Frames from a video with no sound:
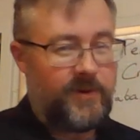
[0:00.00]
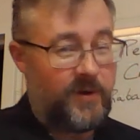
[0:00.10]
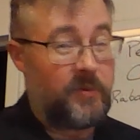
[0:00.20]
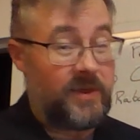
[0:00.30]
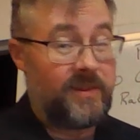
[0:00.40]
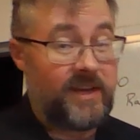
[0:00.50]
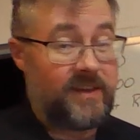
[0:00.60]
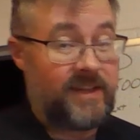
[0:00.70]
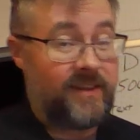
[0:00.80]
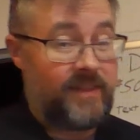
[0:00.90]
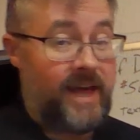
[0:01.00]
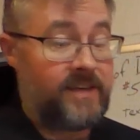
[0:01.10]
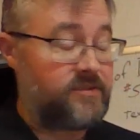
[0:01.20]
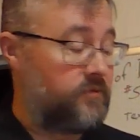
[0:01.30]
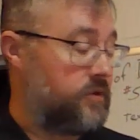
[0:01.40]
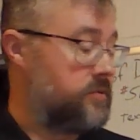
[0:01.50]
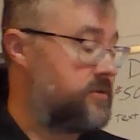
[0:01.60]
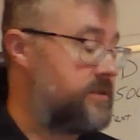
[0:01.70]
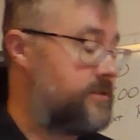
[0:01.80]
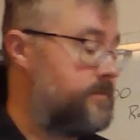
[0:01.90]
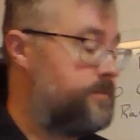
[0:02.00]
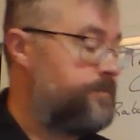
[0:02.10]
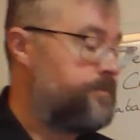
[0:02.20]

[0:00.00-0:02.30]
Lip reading: I really like that last verse.